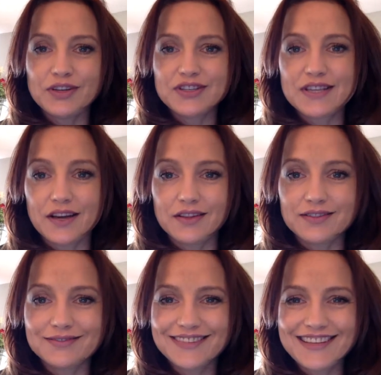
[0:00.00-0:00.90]
need to
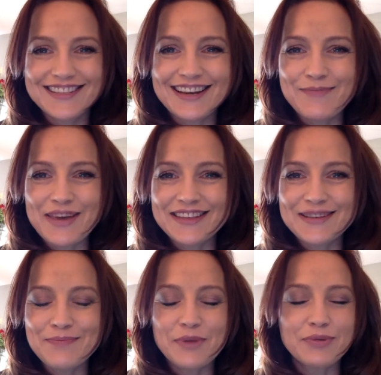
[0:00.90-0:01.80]
sell. Isn't that
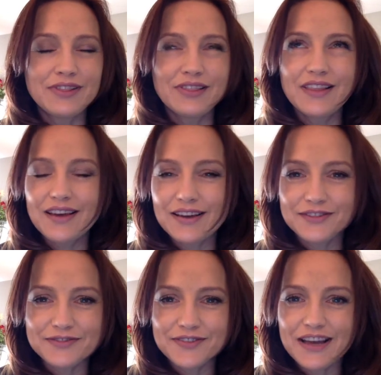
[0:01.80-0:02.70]
amazing? People
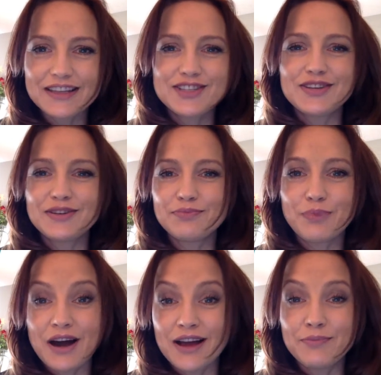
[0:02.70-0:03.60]
love to
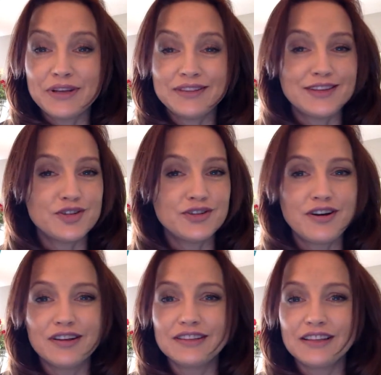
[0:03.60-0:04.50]
buy, but they do
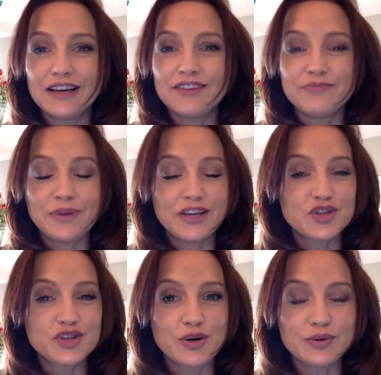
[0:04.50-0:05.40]
not love being
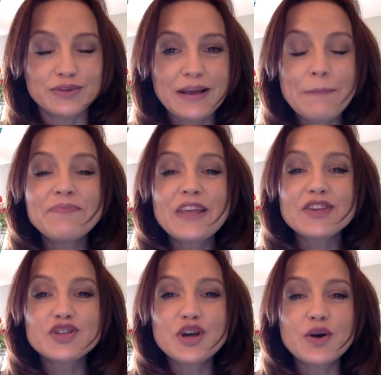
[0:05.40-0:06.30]
sold.
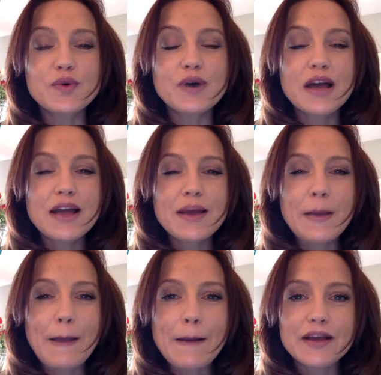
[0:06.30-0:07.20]
So
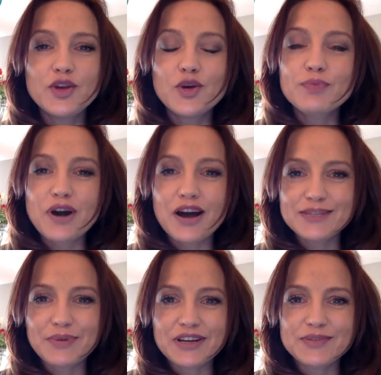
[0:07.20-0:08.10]
your
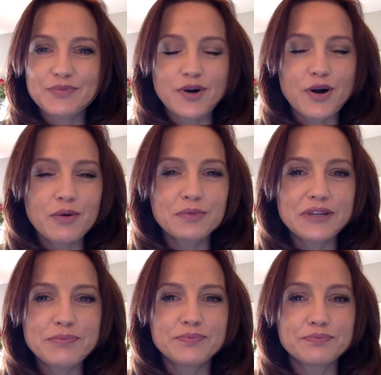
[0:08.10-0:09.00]
prospects
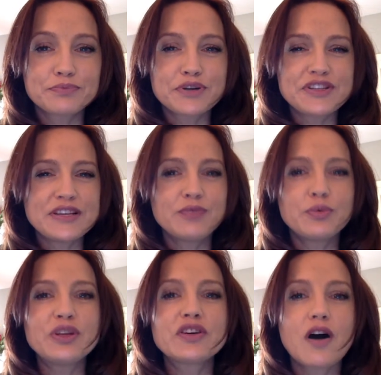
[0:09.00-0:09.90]
probably proceed
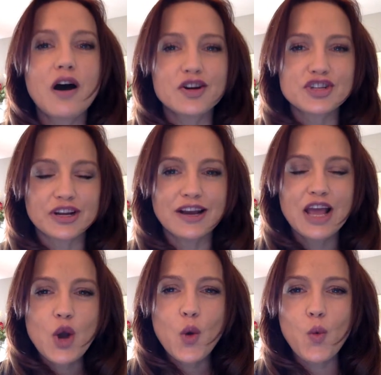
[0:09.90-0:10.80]
with caution
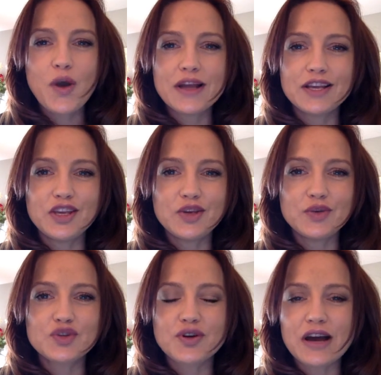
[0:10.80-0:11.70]
when
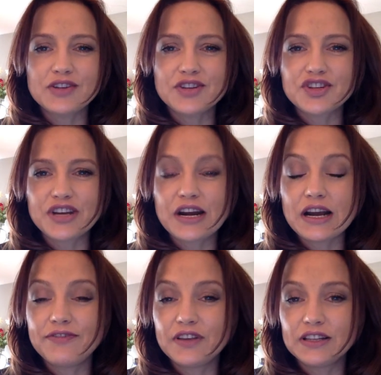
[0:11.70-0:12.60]
you try to share
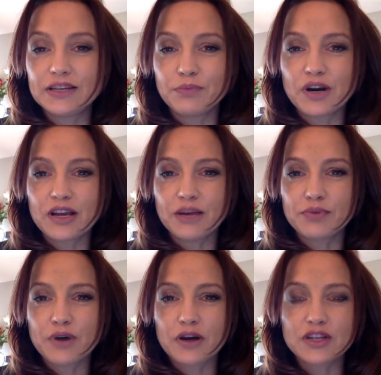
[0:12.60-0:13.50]
affiliate marketing
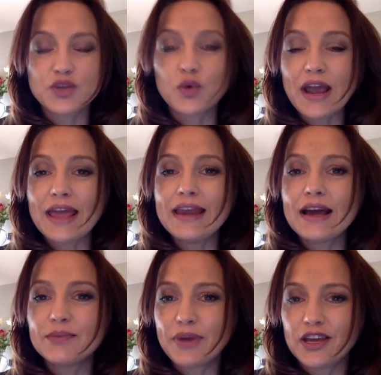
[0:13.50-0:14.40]
products or any
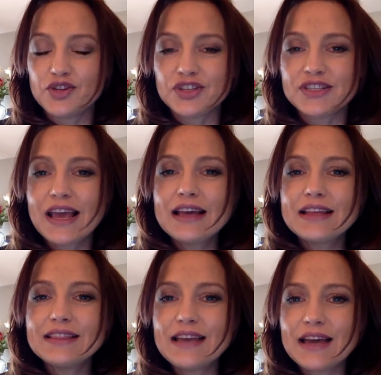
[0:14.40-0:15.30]
other pages
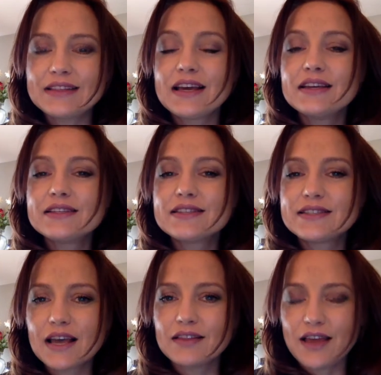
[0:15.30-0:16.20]
that
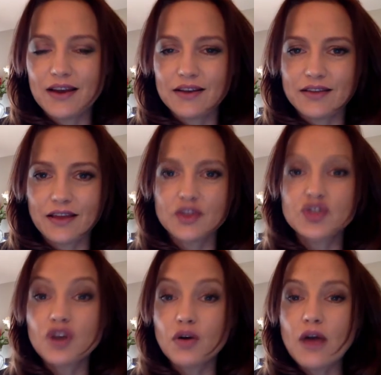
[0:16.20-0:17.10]
sell anything.
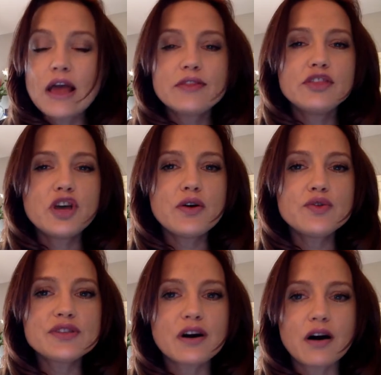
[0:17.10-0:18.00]
So
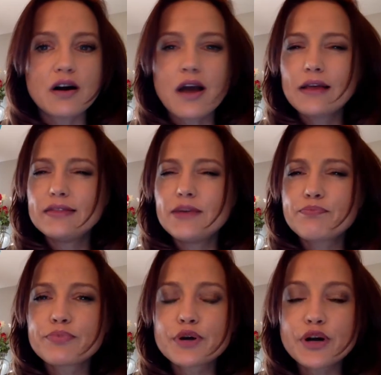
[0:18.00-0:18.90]
those are
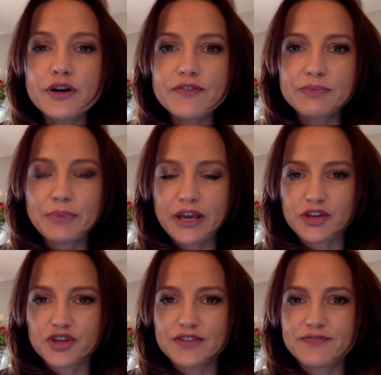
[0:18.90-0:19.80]
the perfect
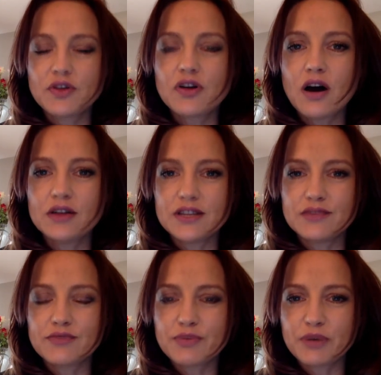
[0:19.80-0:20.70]
pages for
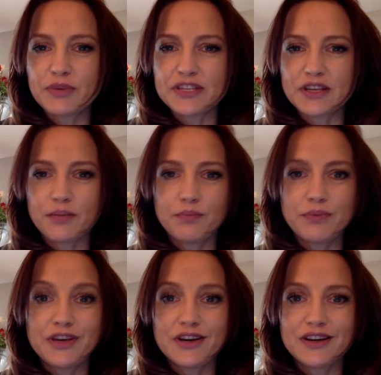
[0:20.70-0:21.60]
content repurposing
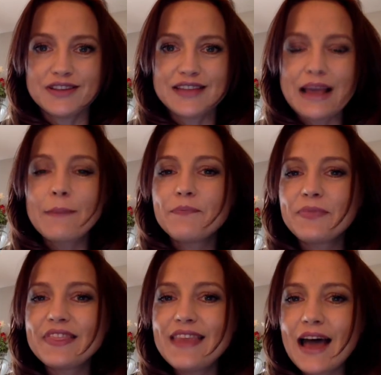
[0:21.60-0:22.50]
because
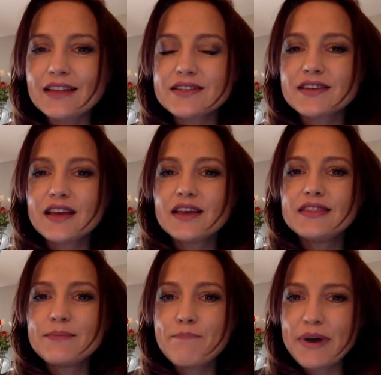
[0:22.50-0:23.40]
that's
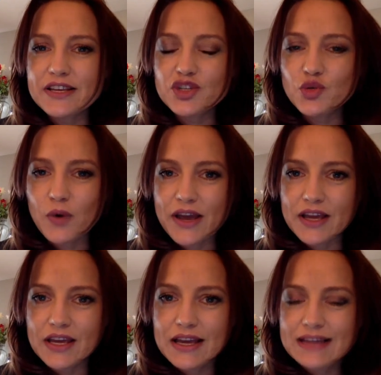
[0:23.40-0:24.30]
the best
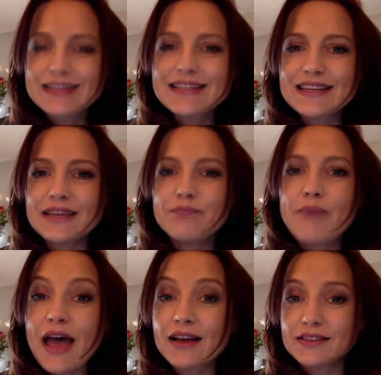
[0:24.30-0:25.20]
way to
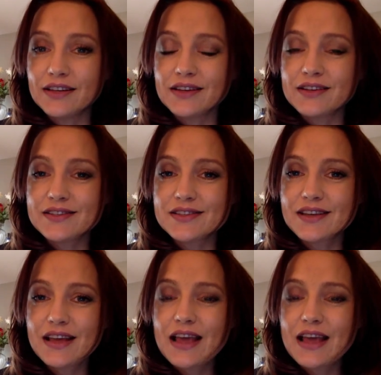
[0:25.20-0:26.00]
get backlinks